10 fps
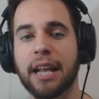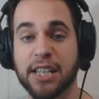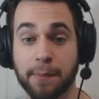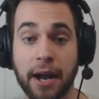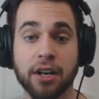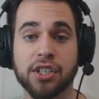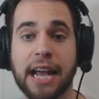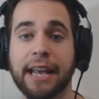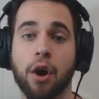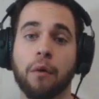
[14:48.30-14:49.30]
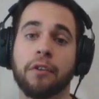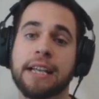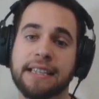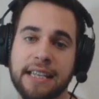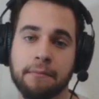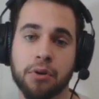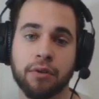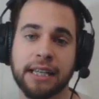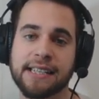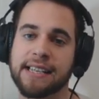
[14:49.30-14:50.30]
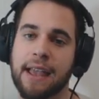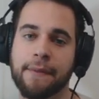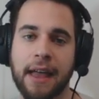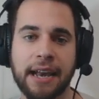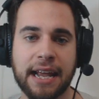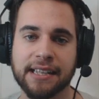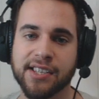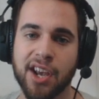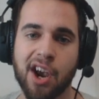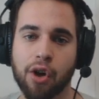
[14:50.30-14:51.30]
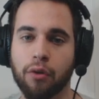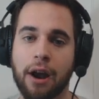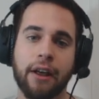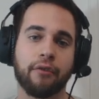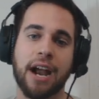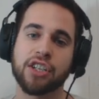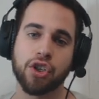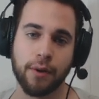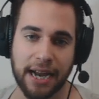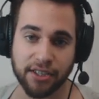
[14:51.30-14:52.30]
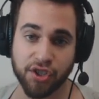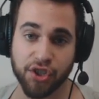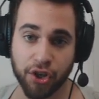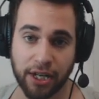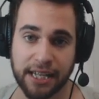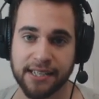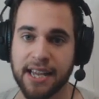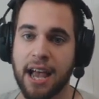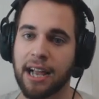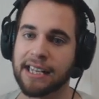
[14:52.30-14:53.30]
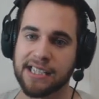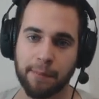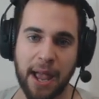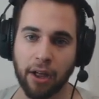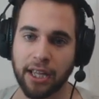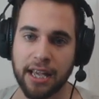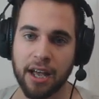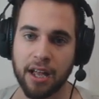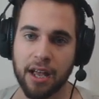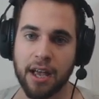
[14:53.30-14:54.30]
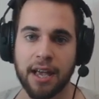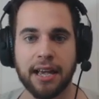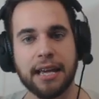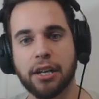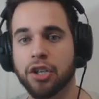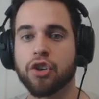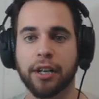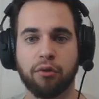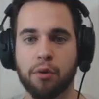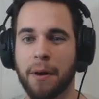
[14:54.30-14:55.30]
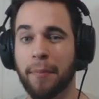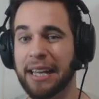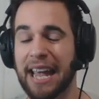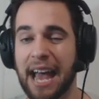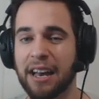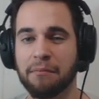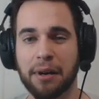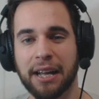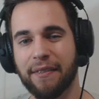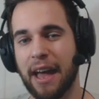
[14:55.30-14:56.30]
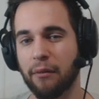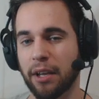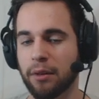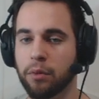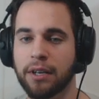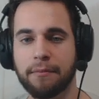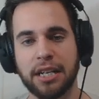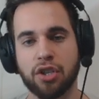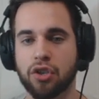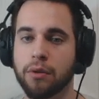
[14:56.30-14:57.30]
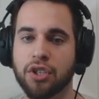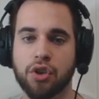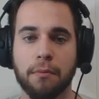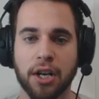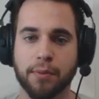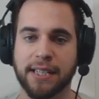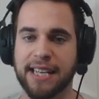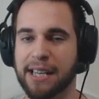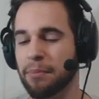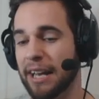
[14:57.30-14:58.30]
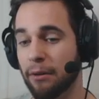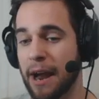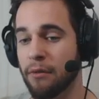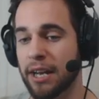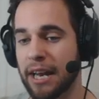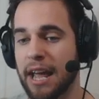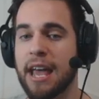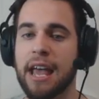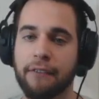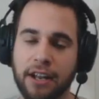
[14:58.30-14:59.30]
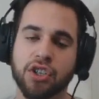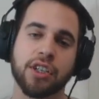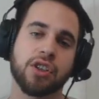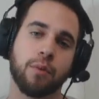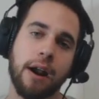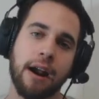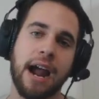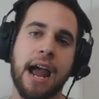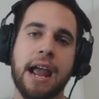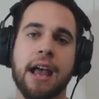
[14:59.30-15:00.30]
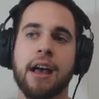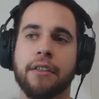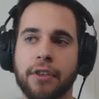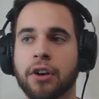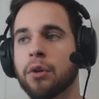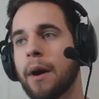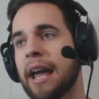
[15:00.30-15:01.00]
expires, I can overheat the Amoonguss, and then it's Groudon, Raichu, and Xerneas against a Palkia. He could Trick Room up again, but that really wouldn't be doing too much because I could play around it eventually to where I Thunder